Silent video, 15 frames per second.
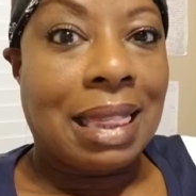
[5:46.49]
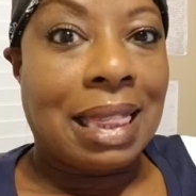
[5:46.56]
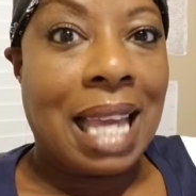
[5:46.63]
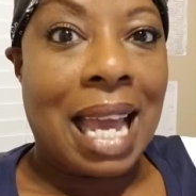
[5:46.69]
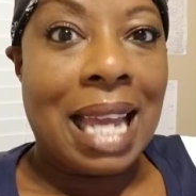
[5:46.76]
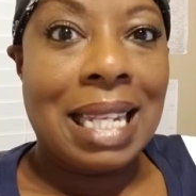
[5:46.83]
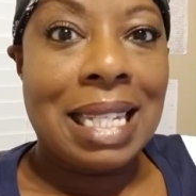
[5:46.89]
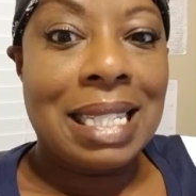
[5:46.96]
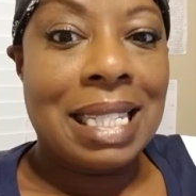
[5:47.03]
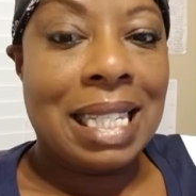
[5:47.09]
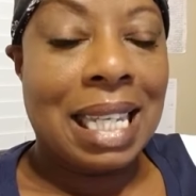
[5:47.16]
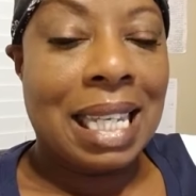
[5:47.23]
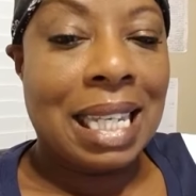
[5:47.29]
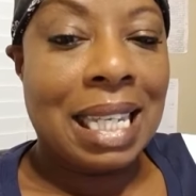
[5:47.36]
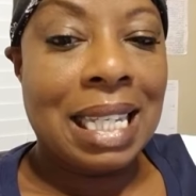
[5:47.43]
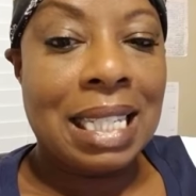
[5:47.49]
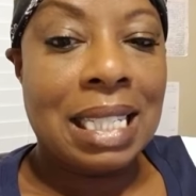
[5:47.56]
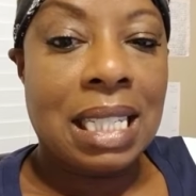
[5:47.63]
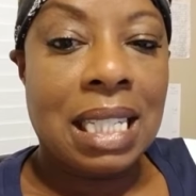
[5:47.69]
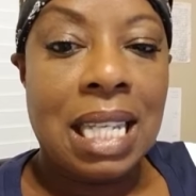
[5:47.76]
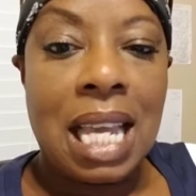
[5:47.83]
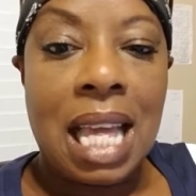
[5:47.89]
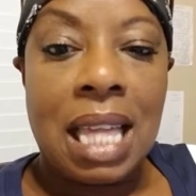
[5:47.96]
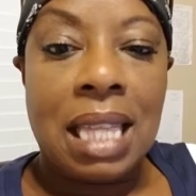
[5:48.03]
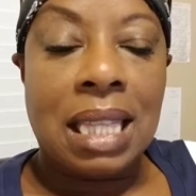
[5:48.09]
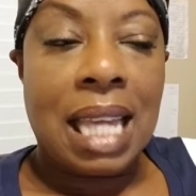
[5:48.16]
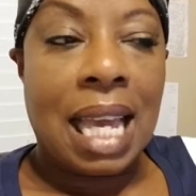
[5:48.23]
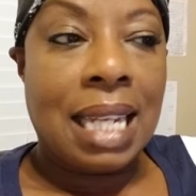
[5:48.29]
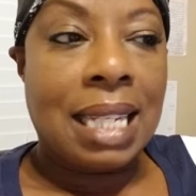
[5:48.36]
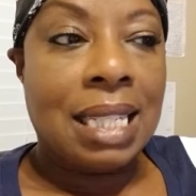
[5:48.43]
That is it.
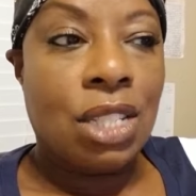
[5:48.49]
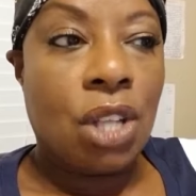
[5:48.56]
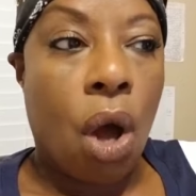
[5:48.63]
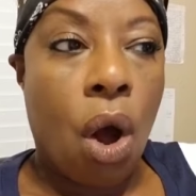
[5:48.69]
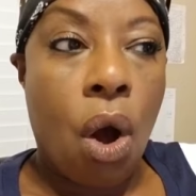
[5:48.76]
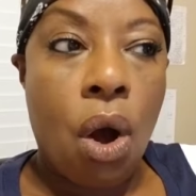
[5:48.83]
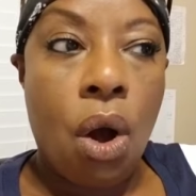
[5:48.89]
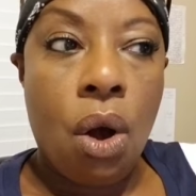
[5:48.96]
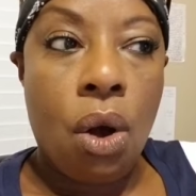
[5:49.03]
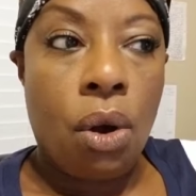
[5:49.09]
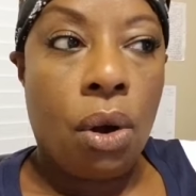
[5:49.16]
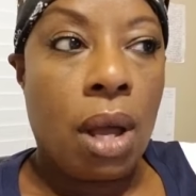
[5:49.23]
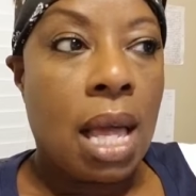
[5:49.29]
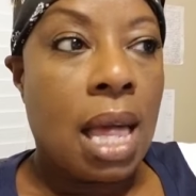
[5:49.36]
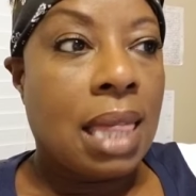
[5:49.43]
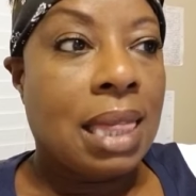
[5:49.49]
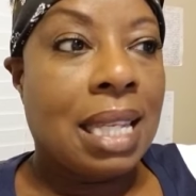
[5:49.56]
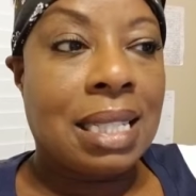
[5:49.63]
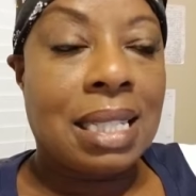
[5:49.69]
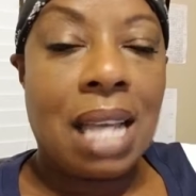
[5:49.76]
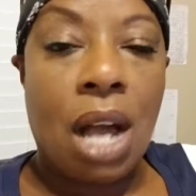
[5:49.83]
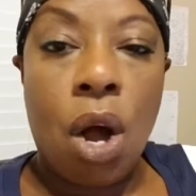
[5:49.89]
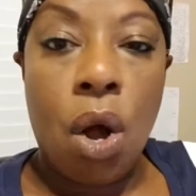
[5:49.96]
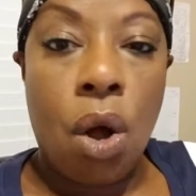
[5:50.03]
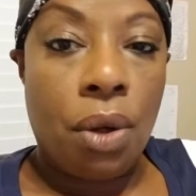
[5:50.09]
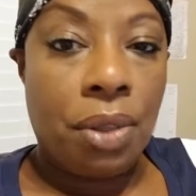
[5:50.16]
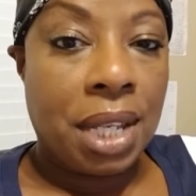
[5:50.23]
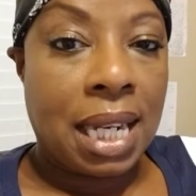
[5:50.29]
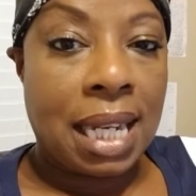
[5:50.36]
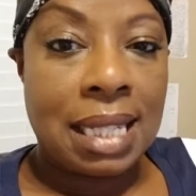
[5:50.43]
That is all. That's all
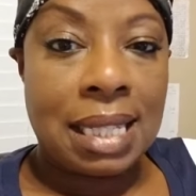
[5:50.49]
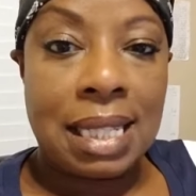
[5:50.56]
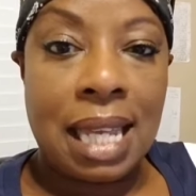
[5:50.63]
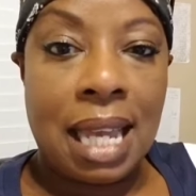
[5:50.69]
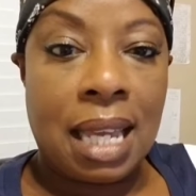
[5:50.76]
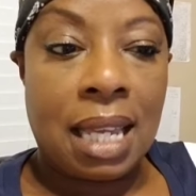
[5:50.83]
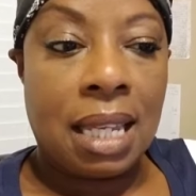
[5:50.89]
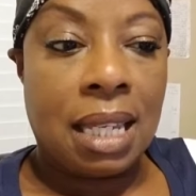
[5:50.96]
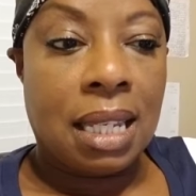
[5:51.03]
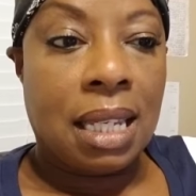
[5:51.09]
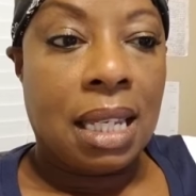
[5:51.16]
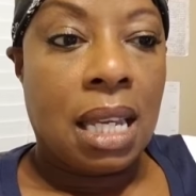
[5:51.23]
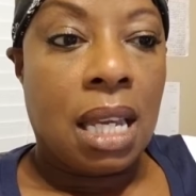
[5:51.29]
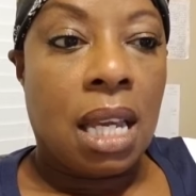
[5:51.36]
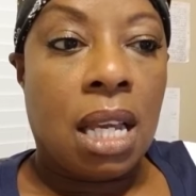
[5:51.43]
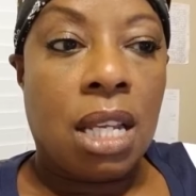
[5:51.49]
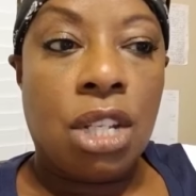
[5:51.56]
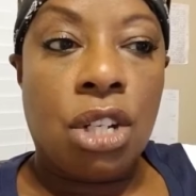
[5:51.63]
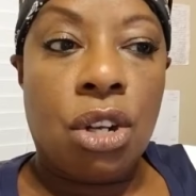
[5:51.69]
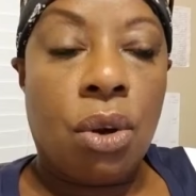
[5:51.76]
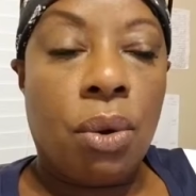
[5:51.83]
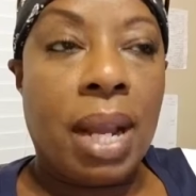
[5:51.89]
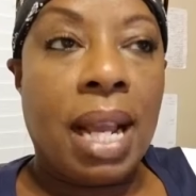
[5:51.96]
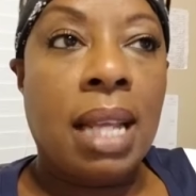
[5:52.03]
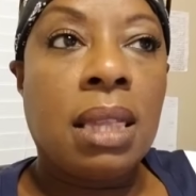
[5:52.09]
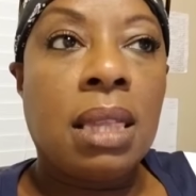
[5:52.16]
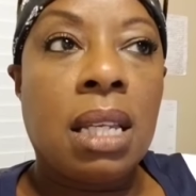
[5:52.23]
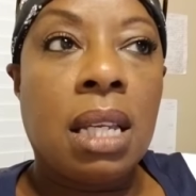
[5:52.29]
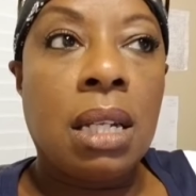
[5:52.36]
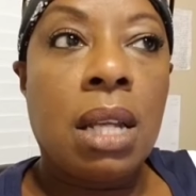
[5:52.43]
that I say.
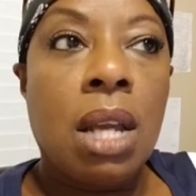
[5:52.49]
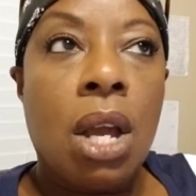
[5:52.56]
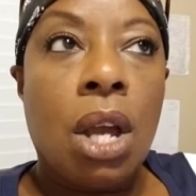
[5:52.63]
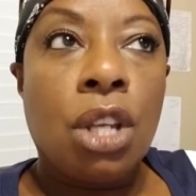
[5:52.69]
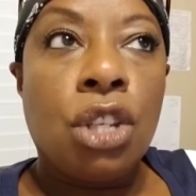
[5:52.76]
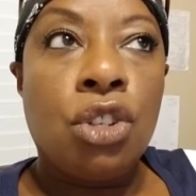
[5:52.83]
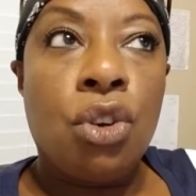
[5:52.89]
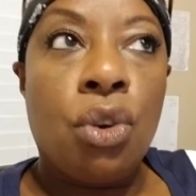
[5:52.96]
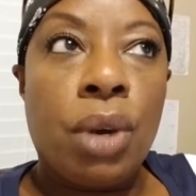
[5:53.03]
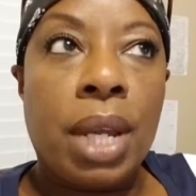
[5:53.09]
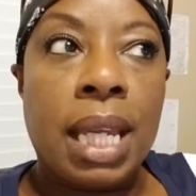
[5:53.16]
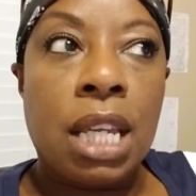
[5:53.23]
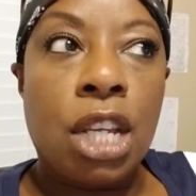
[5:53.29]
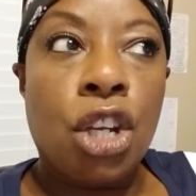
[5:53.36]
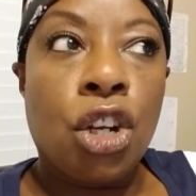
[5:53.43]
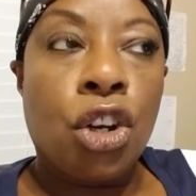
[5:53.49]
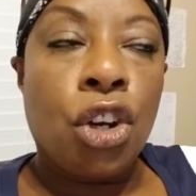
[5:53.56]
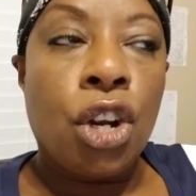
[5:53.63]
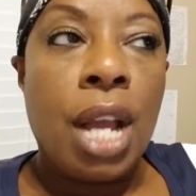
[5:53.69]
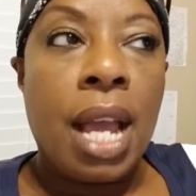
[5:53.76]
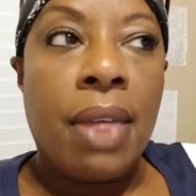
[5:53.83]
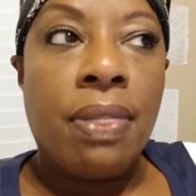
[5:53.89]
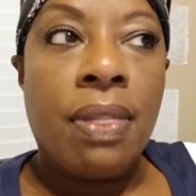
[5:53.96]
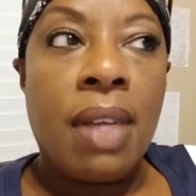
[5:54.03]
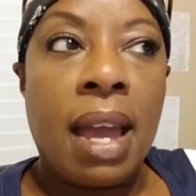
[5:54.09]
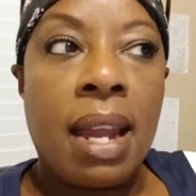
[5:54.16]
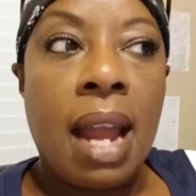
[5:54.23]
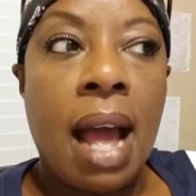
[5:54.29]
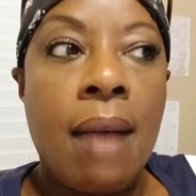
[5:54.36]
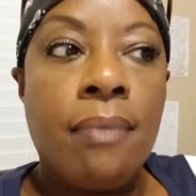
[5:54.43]
And then you'll hear
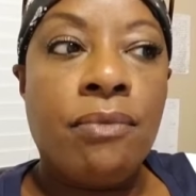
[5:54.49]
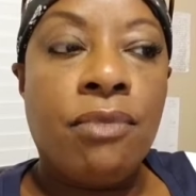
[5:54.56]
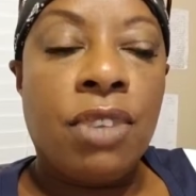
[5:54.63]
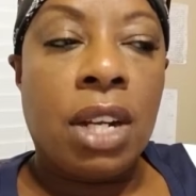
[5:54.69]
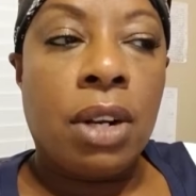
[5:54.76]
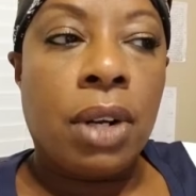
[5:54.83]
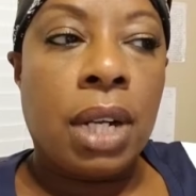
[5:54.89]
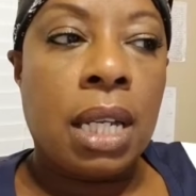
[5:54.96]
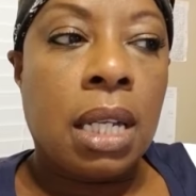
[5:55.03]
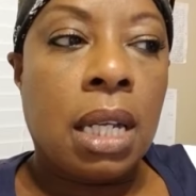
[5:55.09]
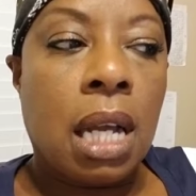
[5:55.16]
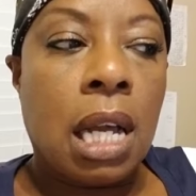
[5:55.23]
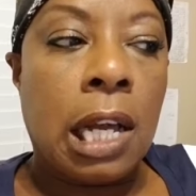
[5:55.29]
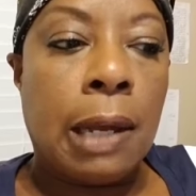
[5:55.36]
that I'm very,